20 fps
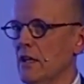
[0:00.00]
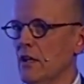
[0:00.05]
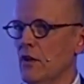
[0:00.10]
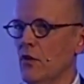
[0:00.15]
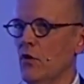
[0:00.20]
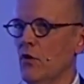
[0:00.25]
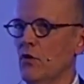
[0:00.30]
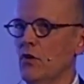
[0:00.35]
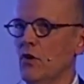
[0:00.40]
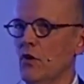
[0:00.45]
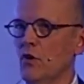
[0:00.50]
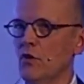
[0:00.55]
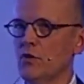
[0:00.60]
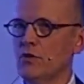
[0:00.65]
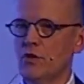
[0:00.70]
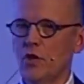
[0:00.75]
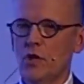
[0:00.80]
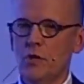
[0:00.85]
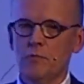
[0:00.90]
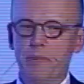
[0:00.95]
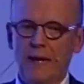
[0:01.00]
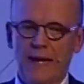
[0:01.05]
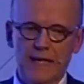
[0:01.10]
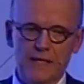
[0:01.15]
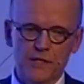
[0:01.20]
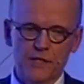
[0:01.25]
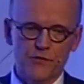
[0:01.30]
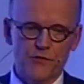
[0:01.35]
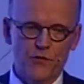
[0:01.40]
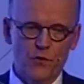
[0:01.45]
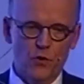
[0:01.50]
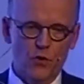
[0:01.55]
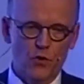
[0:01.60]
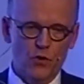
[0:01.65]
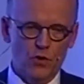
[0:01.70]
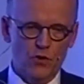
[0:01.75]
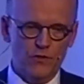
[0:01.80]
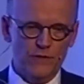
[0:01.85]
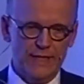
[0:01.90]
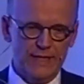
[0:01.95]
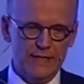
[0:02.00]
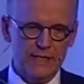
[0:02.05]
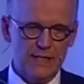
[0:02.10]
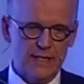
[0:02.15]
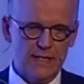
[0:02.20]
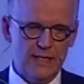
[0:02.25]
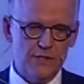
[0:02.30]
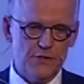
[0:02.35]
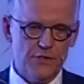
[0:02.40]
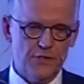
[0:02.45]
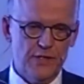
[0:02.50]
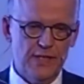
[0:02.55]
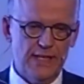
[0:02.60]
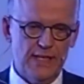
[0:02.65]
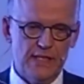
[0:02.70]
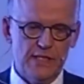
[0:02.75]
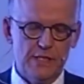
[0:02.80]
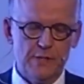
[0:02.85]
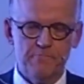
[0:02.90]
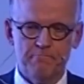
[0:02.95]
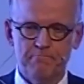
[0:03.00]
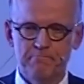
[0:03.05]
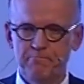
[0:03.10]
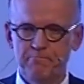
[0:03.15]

long-term plans for all of these kinds of things.